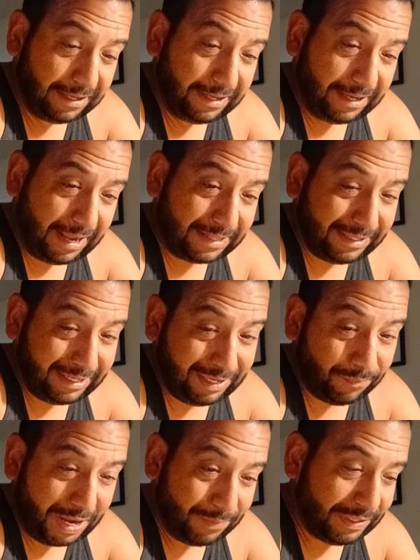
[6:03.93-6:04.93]
I think he
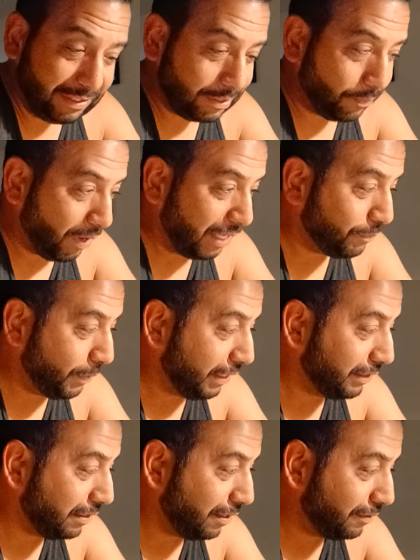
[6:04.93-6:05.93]
might be the surprise pick
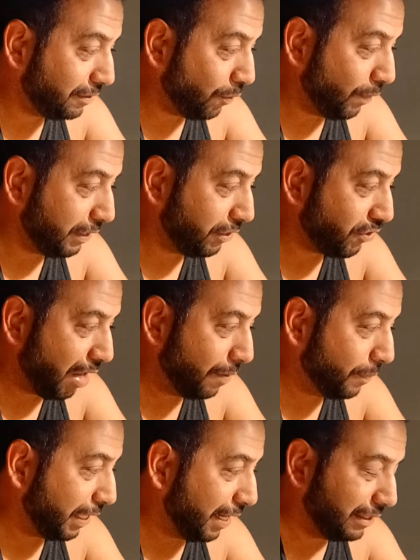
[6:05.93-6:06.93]
to win the job.
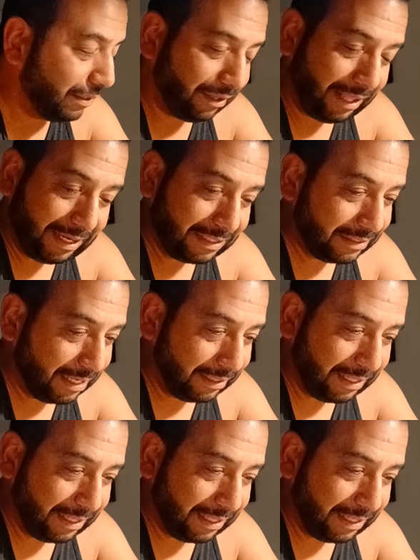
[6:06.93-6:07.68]
But like I said,